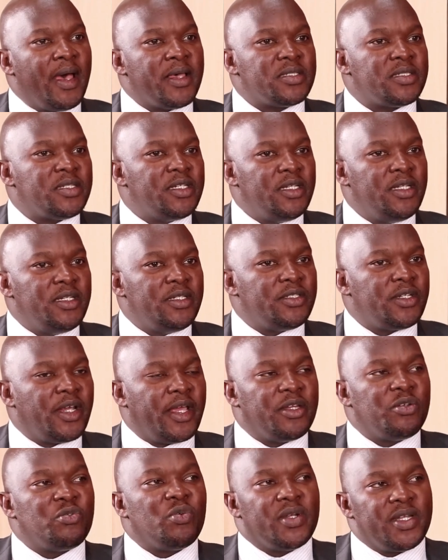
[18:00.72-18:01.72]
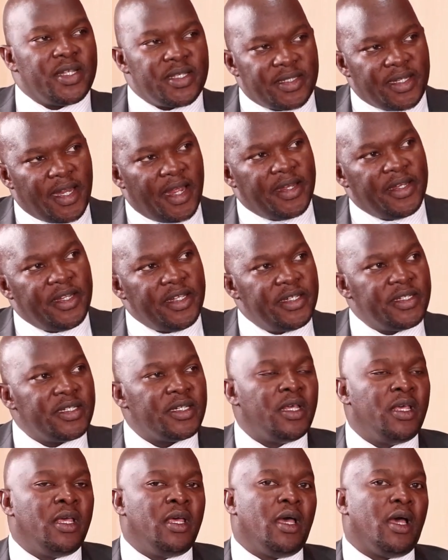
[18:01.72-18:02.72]
are still trying to understand
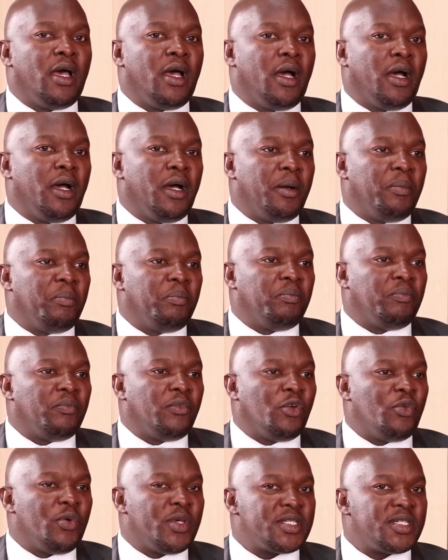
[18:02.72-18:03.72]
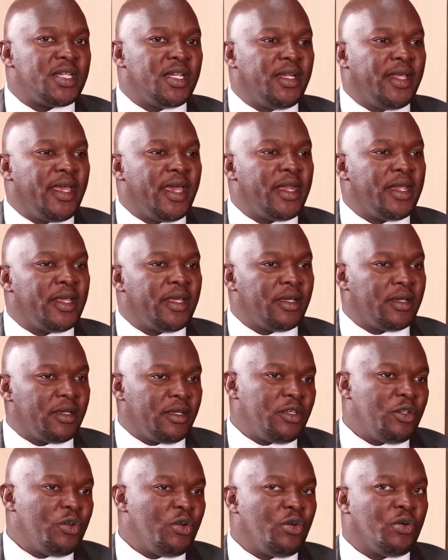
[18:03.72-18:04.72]
it. Um, we're still getting,
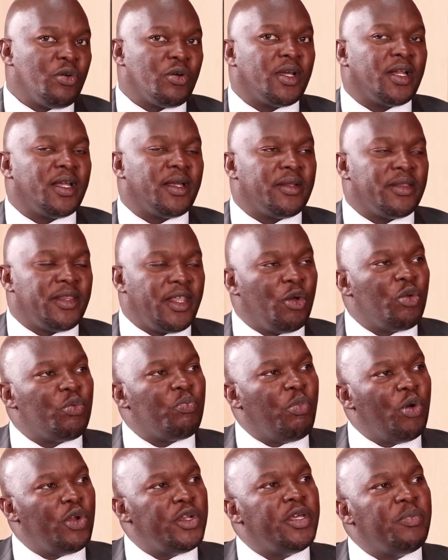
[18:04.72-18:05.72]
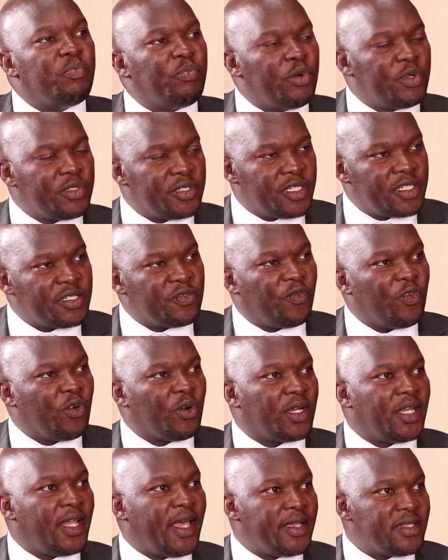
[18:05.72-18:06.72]
you know, the onboarding process
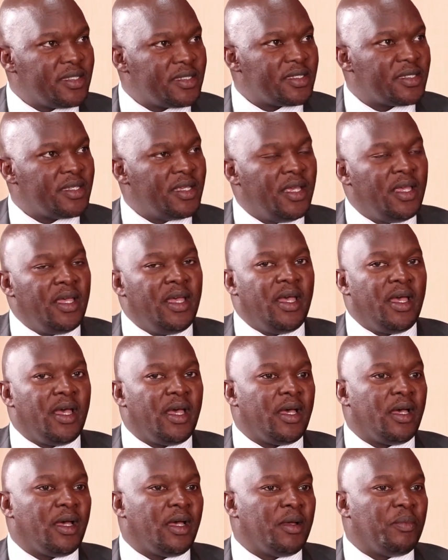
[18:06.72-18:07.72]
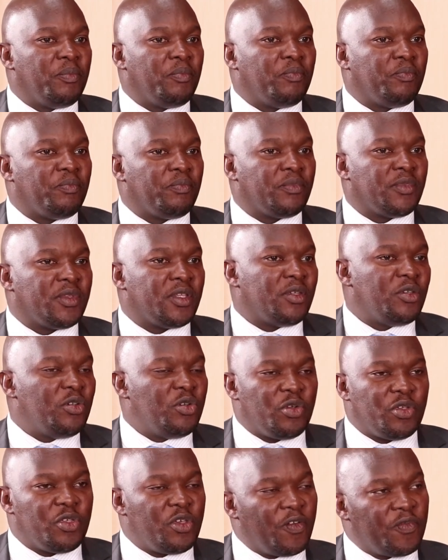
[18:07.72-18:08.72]
for clients. Um,
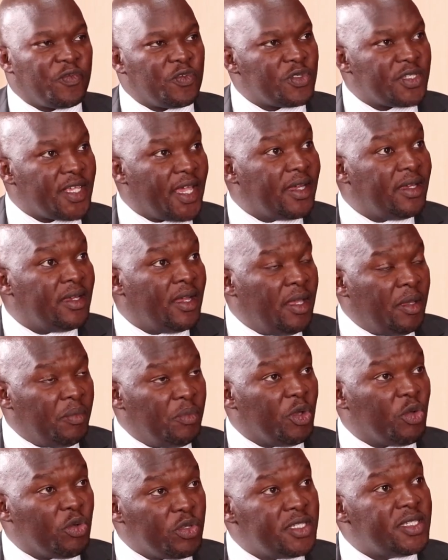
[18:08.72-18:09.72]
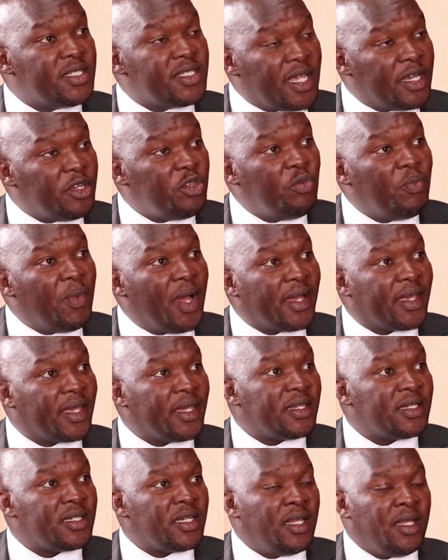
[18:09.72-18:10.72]
you know, you have to sign because it's a new
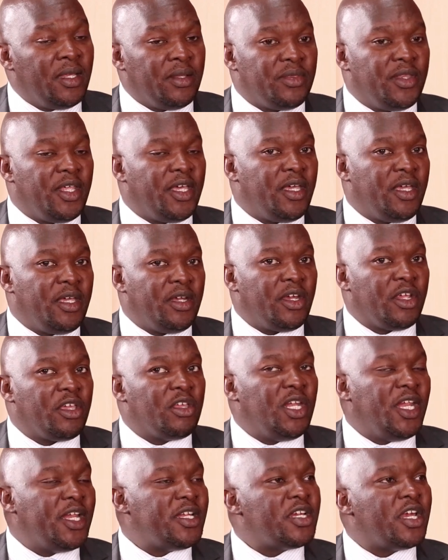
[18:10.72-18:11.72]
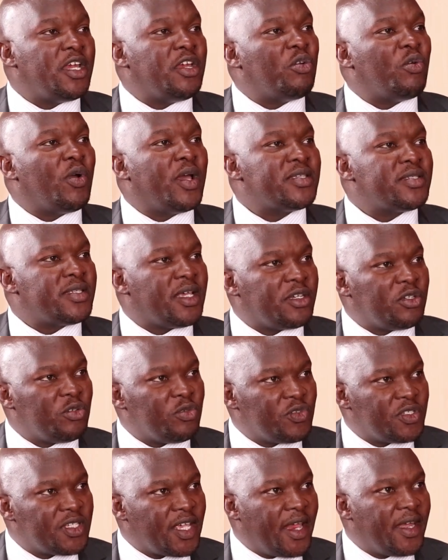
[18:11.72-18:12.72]
market. The regulator requires that
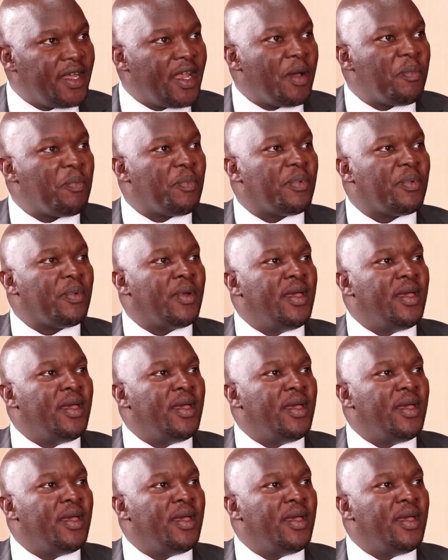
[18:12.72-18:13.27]
you sign up